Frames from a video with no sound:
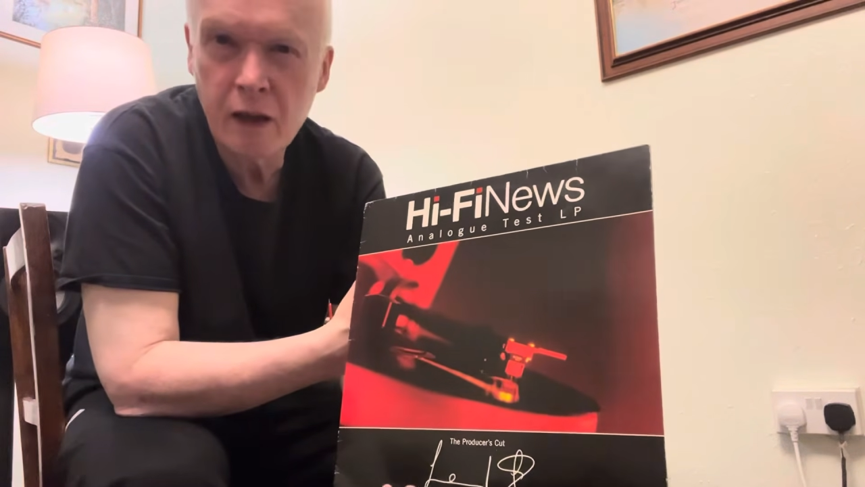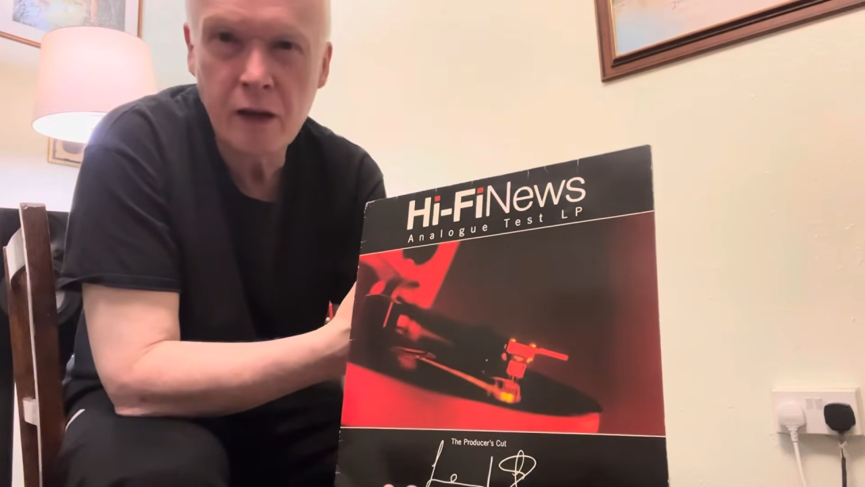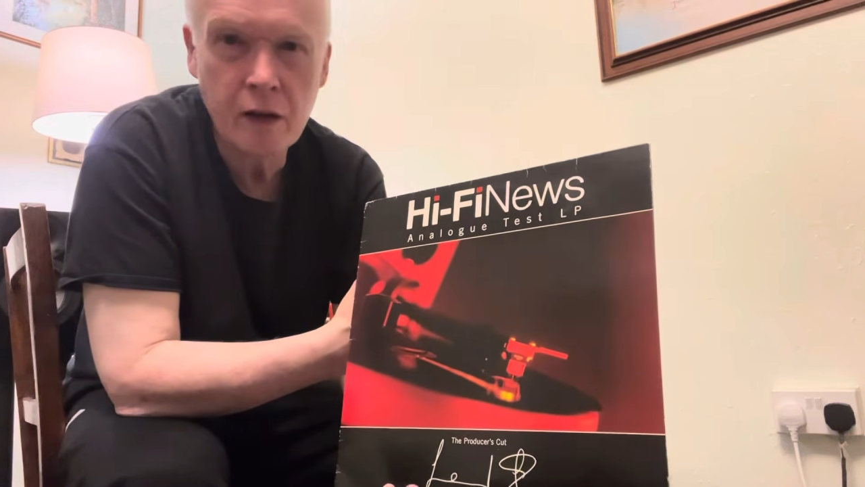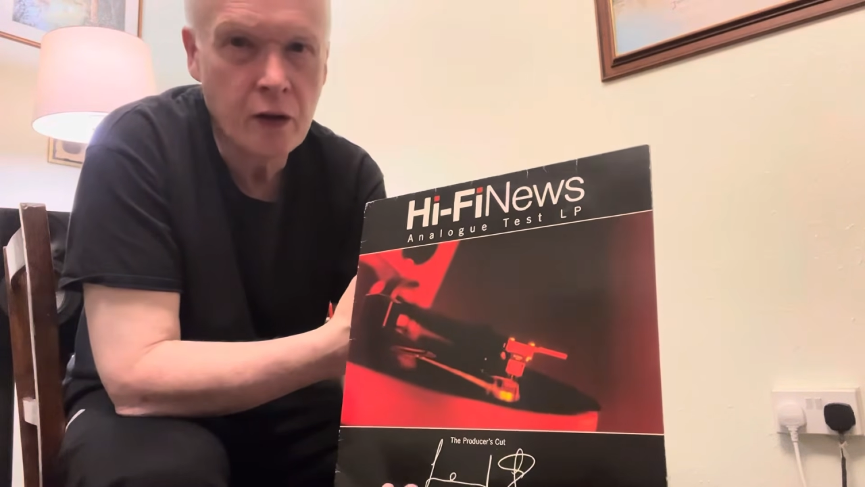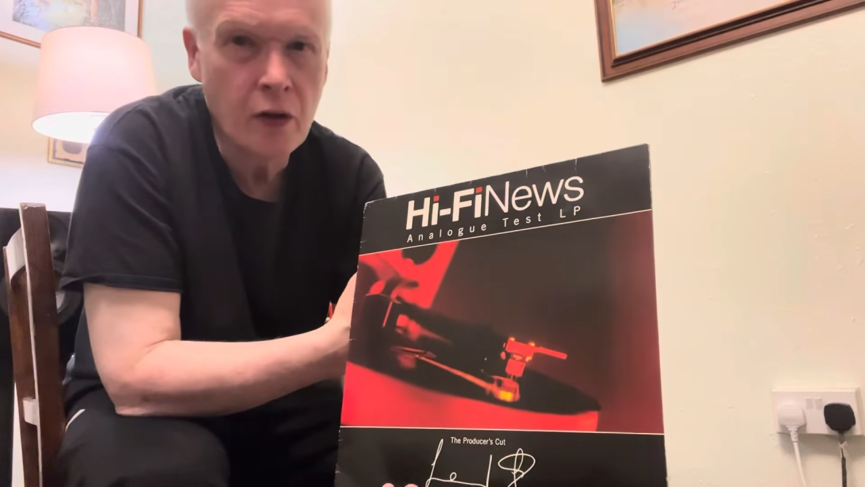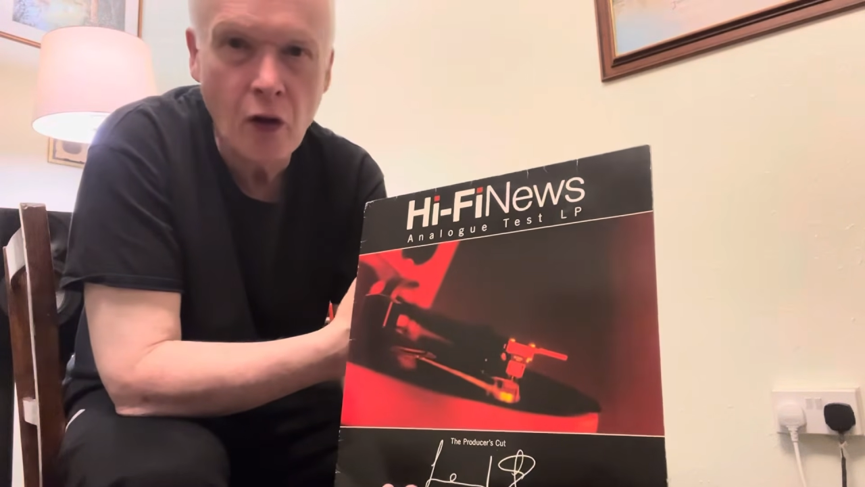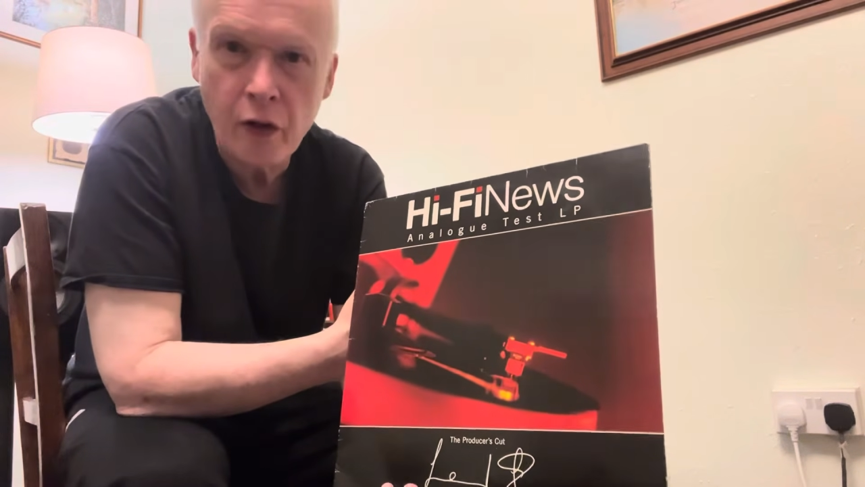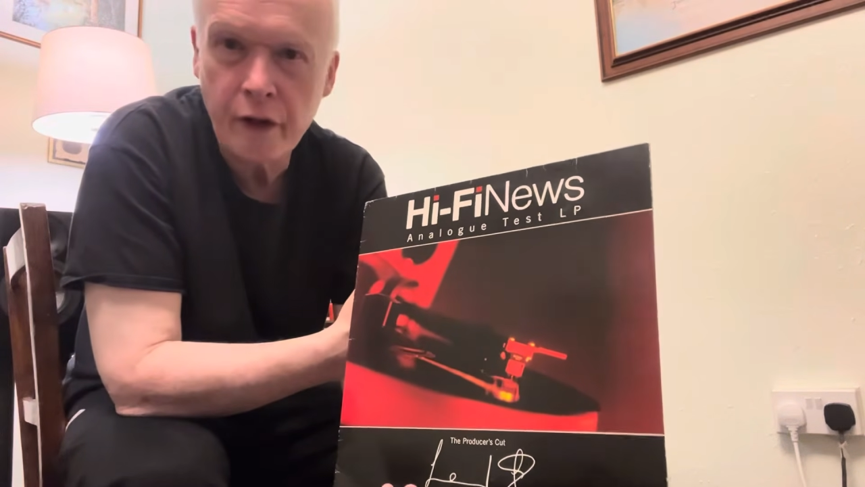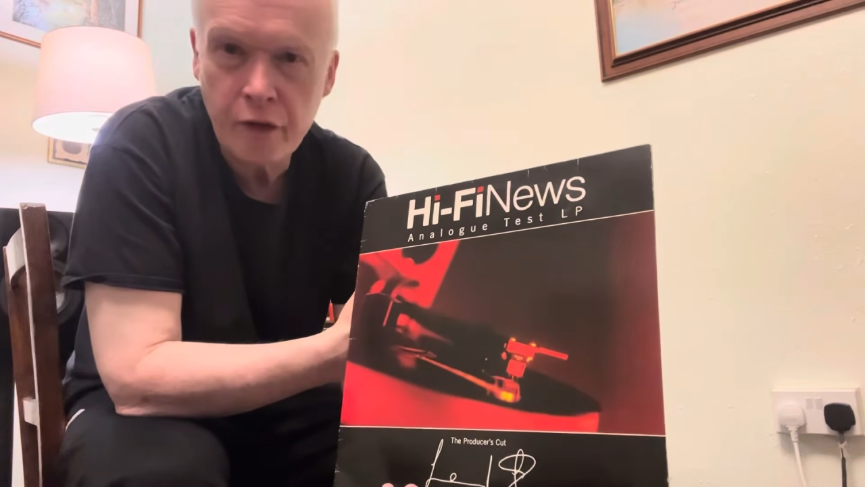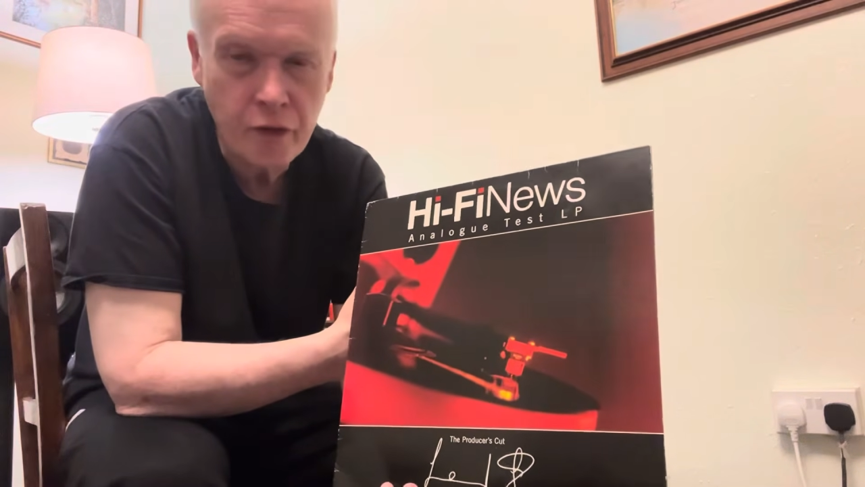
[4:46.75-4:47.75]
you're
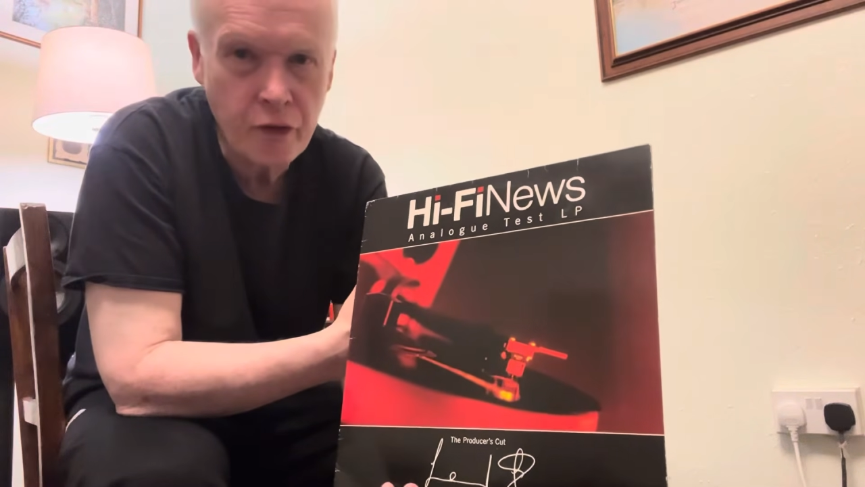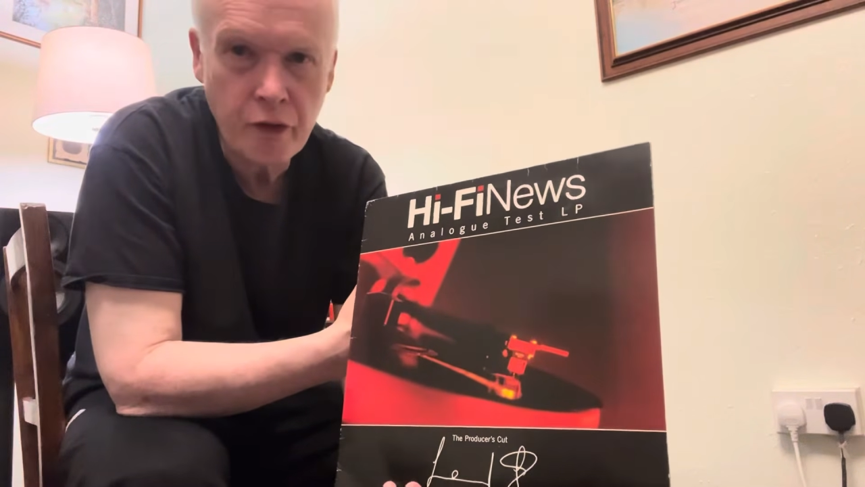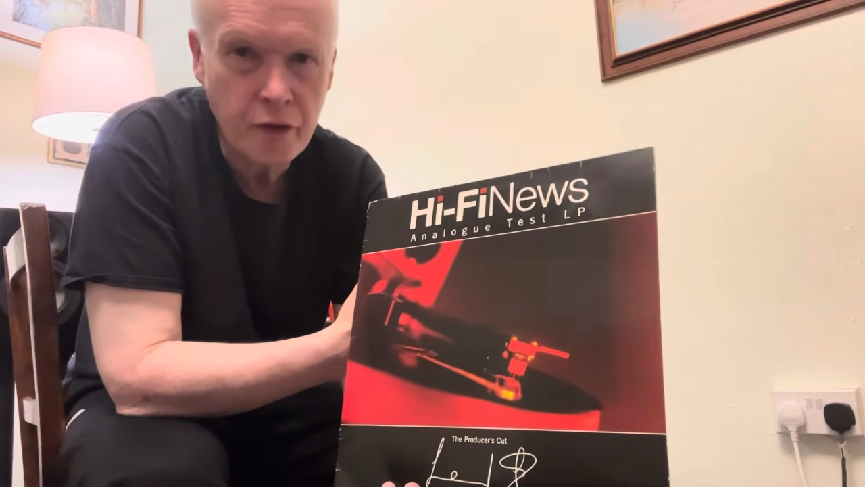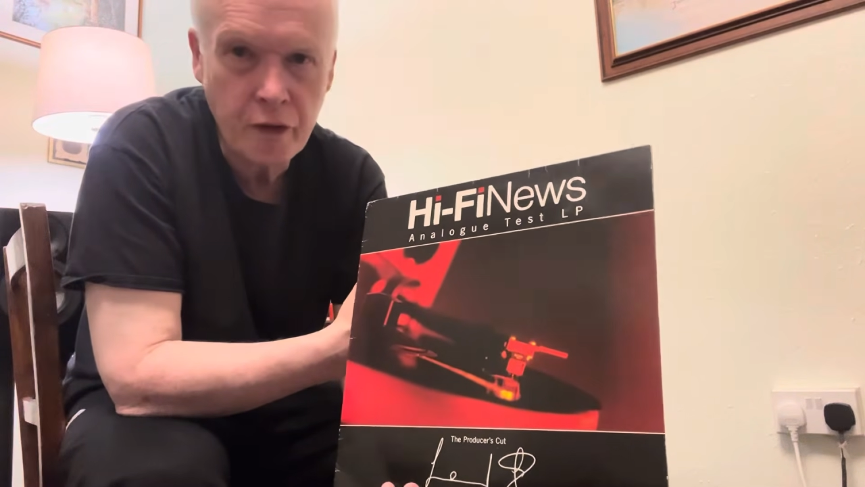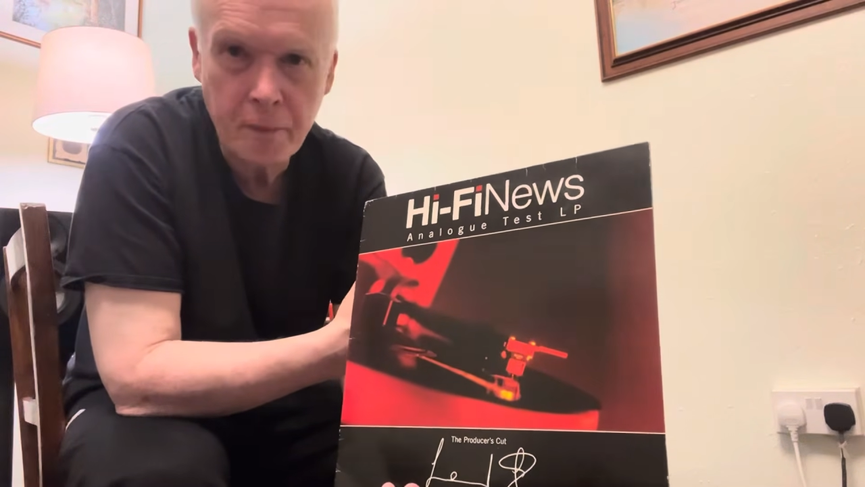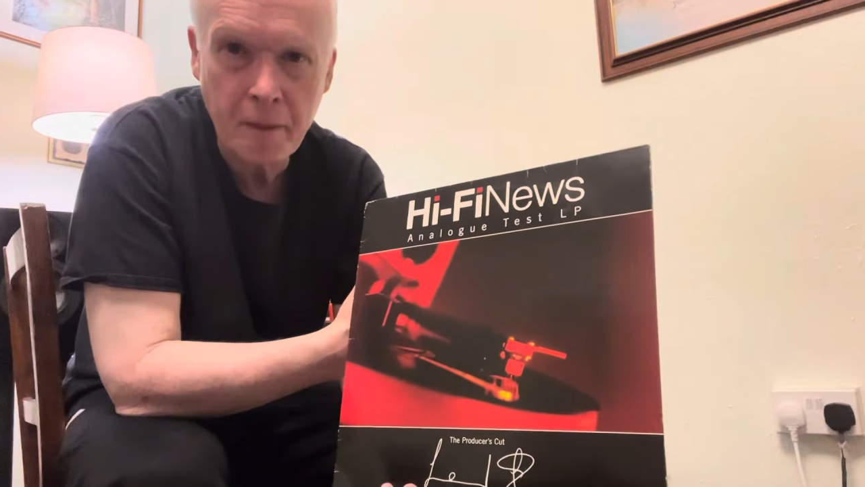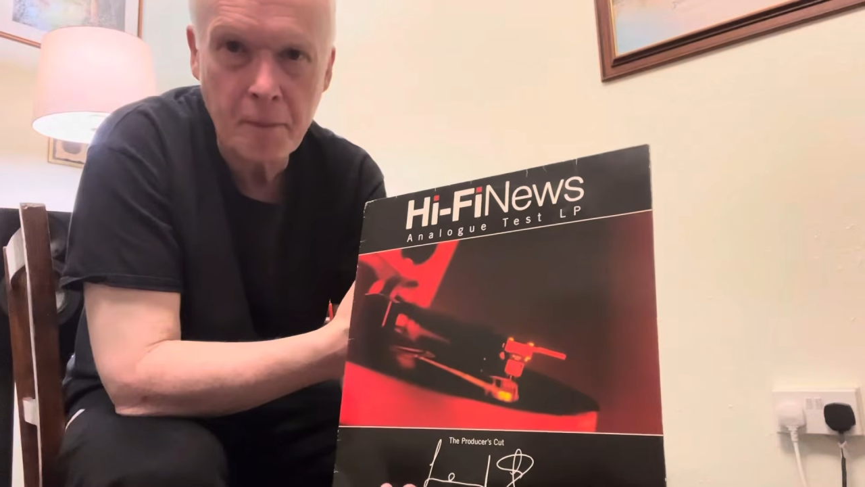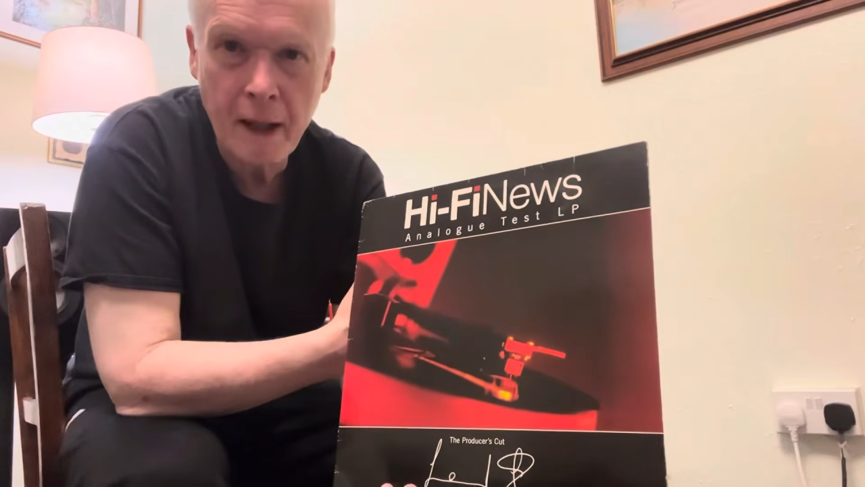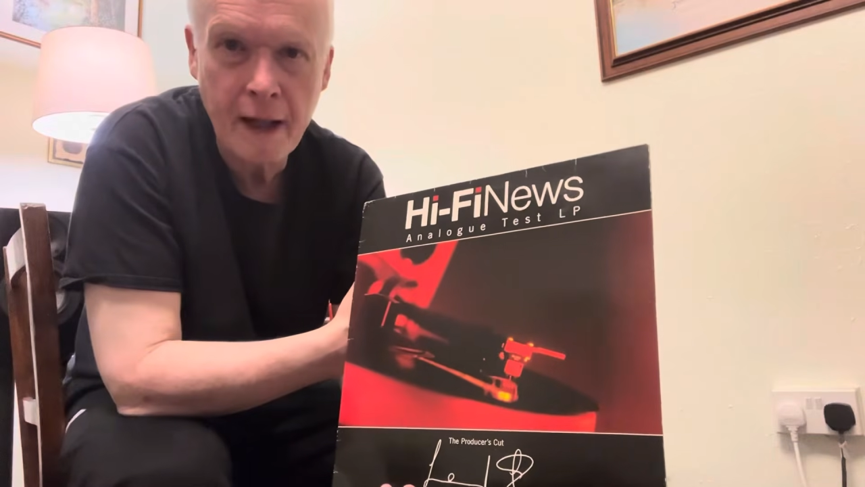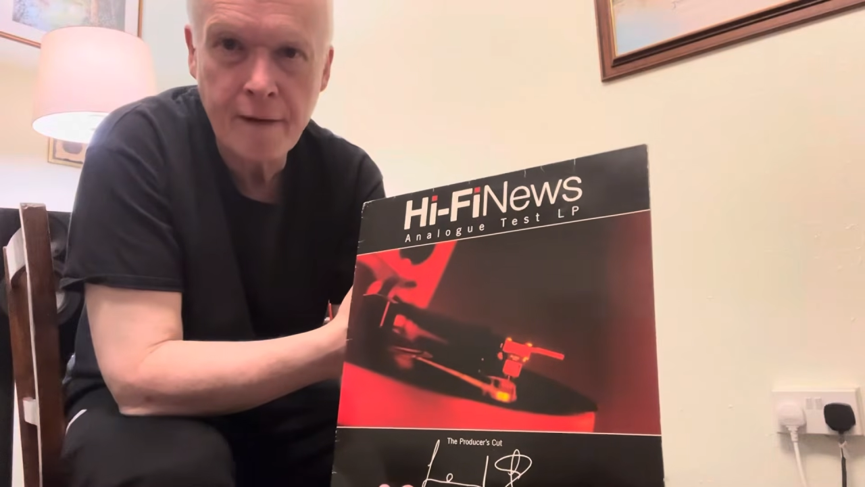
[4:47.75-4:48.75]
not going to reap the
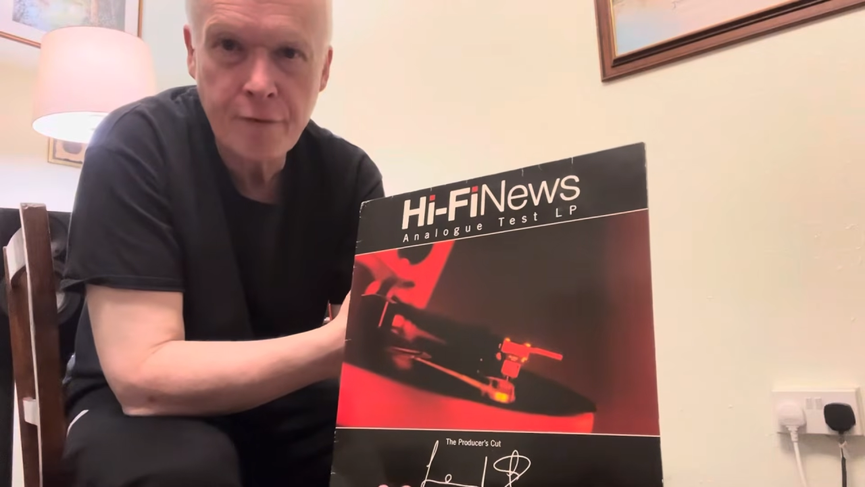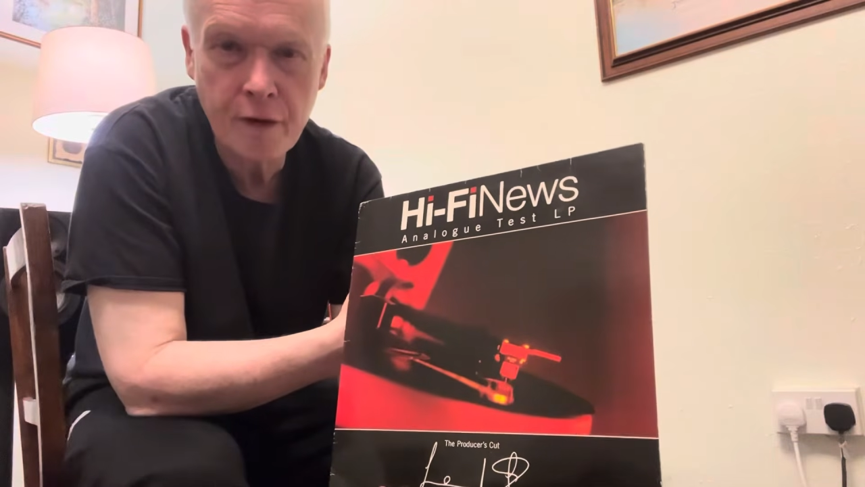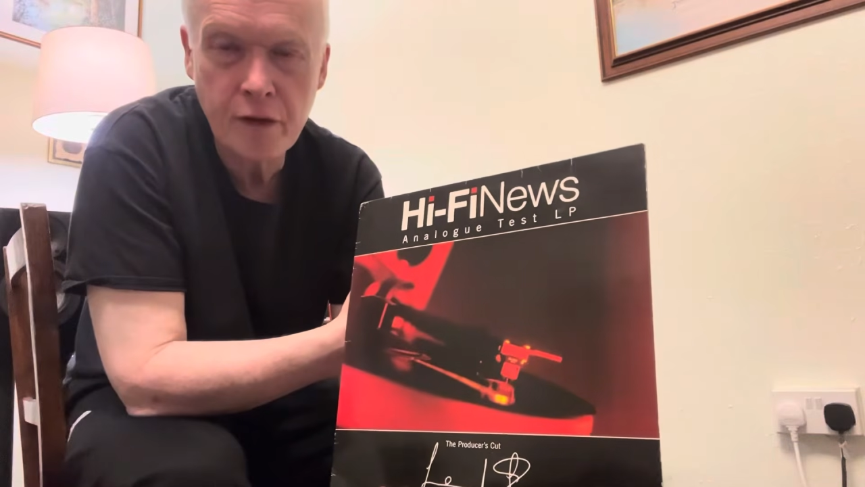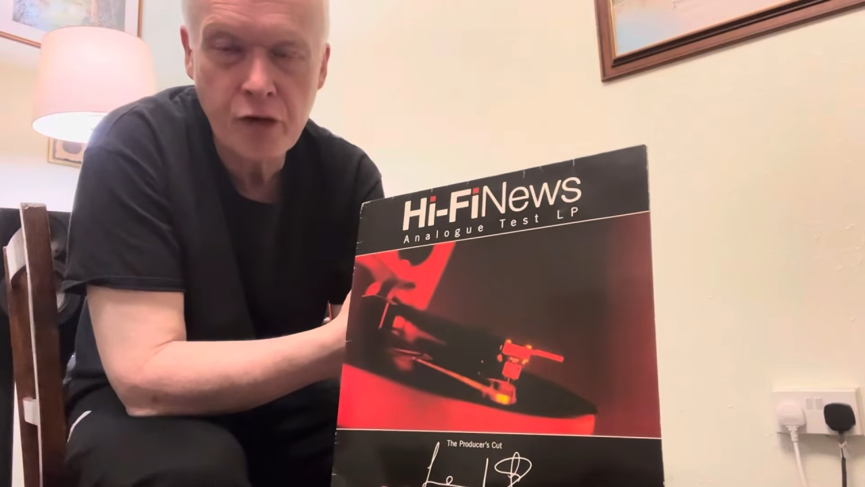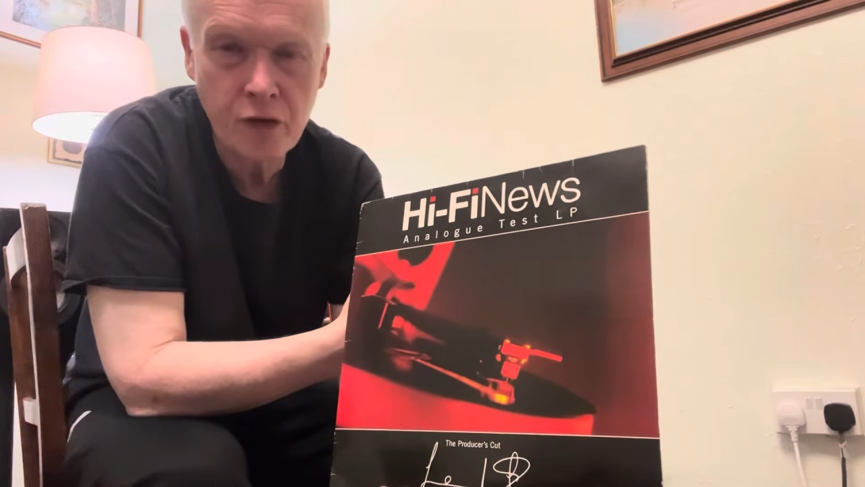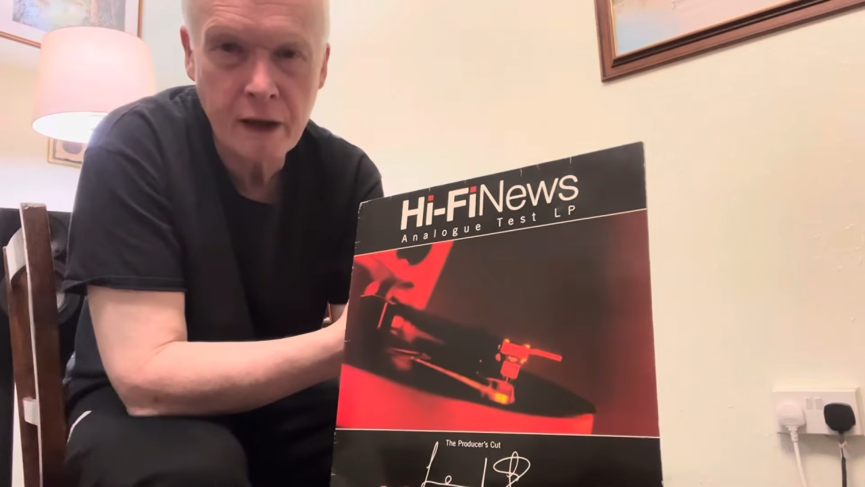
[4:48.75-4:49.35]
benefits